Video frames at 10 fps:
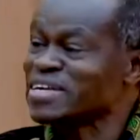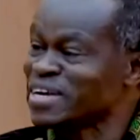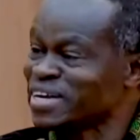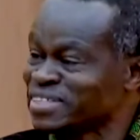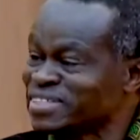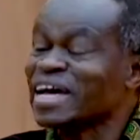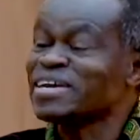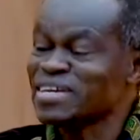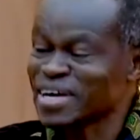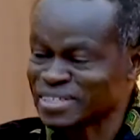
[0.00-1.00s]
years,
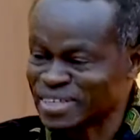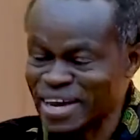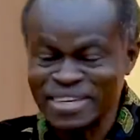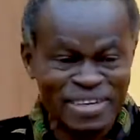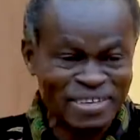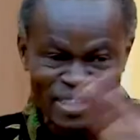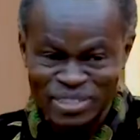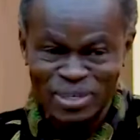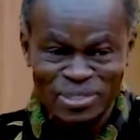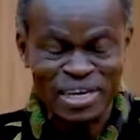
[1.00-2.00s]
10 years later, there
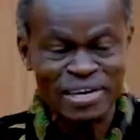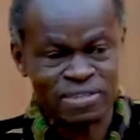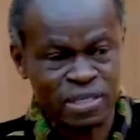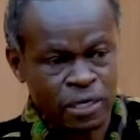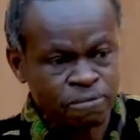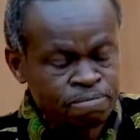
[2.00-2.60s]
is no such thing.